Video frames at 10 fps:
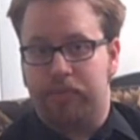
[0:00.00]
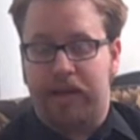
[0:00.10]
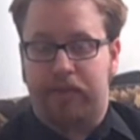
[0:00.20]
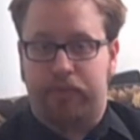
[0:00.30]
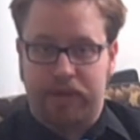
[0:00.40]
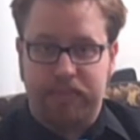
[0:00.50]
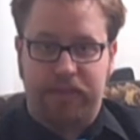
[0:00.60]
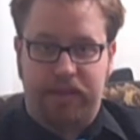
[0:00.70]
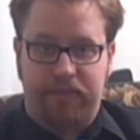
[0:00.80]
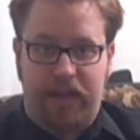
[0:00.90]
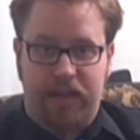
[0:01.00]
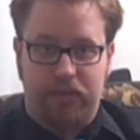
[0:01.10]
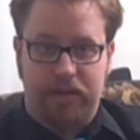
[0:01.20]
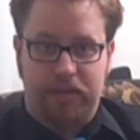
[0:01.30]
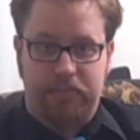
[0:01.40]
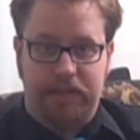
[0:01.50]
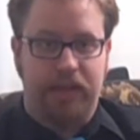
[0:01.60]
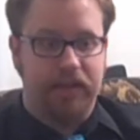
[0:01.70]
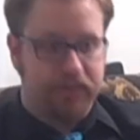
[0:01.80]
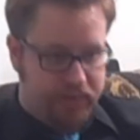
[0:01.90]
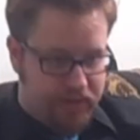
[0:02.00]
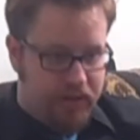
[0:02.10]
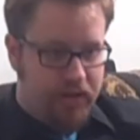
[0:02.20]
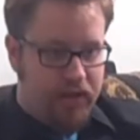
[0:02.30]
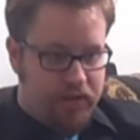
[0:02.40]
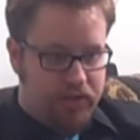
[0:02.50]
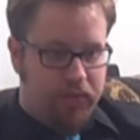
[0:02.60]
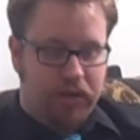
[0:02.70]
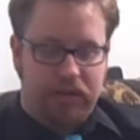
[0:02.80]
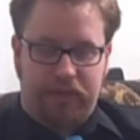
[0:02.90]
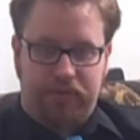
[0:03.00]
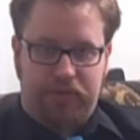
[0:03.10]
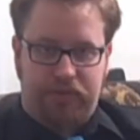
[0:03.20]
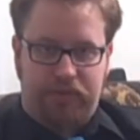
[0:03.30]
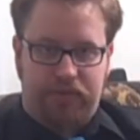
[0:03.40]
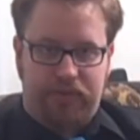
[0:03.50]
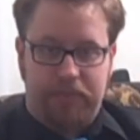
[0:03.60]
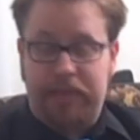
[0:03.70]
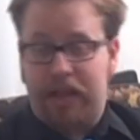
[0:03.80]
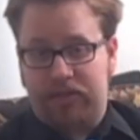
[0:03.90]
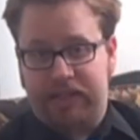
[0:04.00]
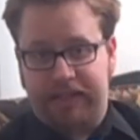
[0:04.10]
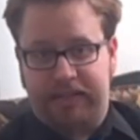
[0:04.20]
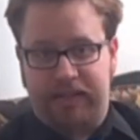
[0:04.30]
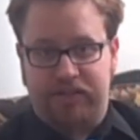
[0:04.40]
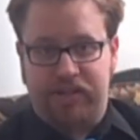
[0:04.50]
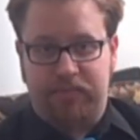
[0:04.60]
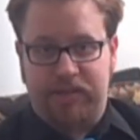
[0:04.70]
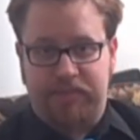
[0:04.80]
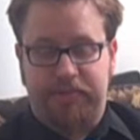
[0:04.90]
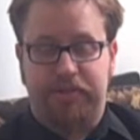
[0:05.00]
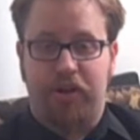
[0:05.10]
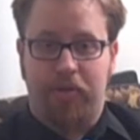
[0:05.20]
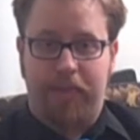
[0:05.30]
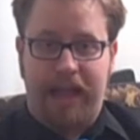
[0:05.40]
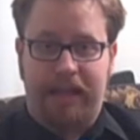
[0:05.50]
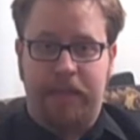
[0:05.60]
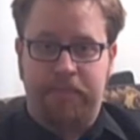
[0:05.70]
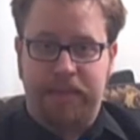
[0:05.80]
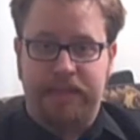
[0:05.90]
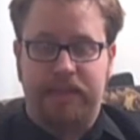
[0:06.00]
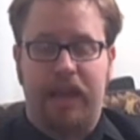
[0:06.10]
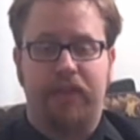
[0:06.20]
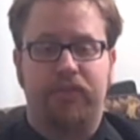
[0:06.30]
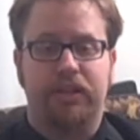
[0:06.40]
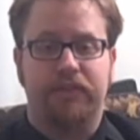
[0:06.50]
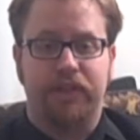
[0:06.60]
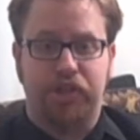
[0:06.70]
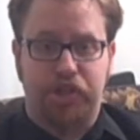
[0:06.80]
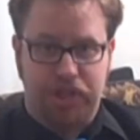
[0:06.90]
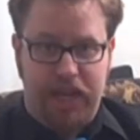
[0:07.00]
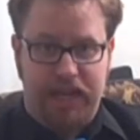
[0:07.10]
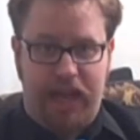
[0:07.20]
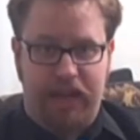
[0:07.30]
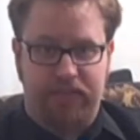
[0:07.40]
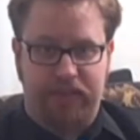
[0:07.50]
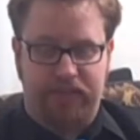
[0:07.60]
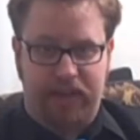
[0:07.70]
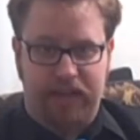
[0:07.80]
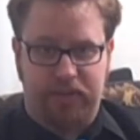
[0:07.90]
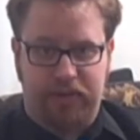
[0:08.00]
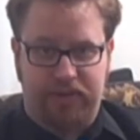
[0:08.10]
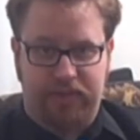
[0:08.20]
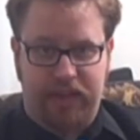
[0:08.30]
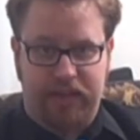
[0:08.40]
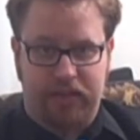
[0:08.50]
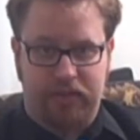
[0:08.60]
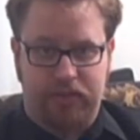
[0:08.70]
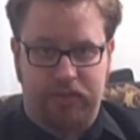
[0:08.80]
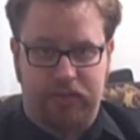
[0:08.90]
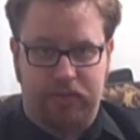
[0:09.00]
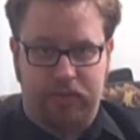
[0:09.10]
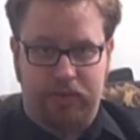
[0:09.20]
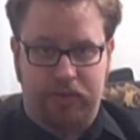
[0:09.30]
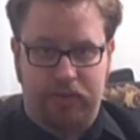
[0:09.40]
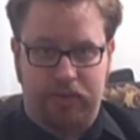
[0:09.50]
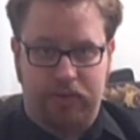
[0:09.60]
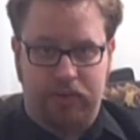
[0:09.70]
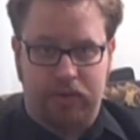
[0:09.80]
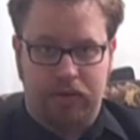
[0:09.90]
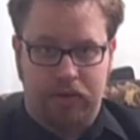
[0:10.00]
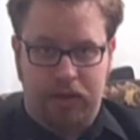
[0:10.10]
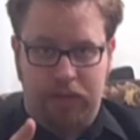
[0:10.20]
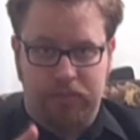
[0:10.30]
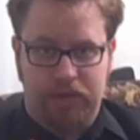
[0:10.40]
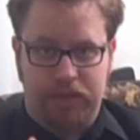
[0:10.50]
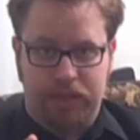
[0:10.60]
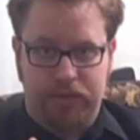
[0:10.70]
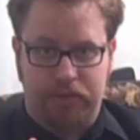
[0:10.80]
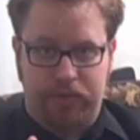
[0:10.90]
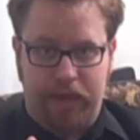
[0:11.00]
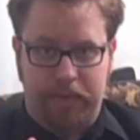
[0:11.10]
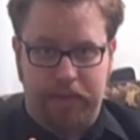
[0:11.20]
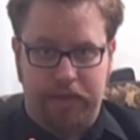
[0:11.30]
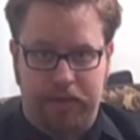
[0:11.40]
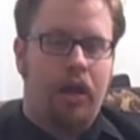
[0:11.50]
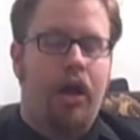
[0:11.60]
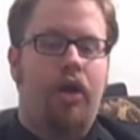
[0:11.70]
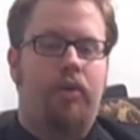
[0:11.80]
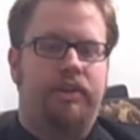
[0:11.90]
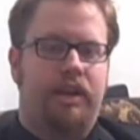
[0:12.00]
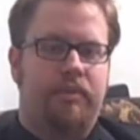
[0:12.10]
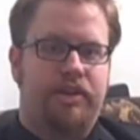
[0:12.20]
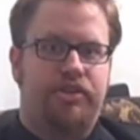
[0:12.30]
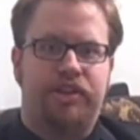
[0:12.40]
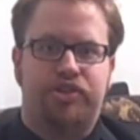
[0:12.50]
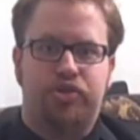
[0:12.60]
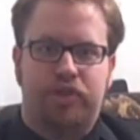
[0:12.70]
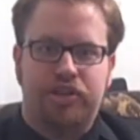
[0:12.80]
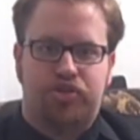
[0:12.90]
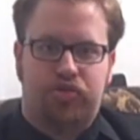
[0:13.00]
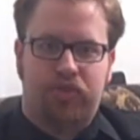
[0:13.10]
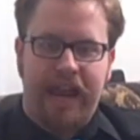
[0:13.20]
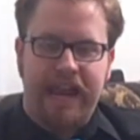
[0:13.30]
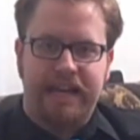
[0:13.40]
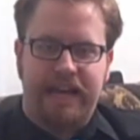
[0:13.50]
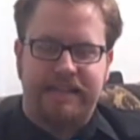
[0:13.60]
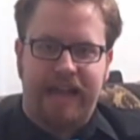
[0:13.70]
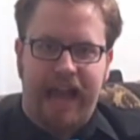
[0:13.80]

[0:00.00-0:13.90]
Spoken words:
good amount of replay value in it because you want to level yourself up, not only to get the achievements, but to go back and beat the ever-living out of the side quest psychos. I'm looking at you, Slappy. Oh, and did I mention that you can train a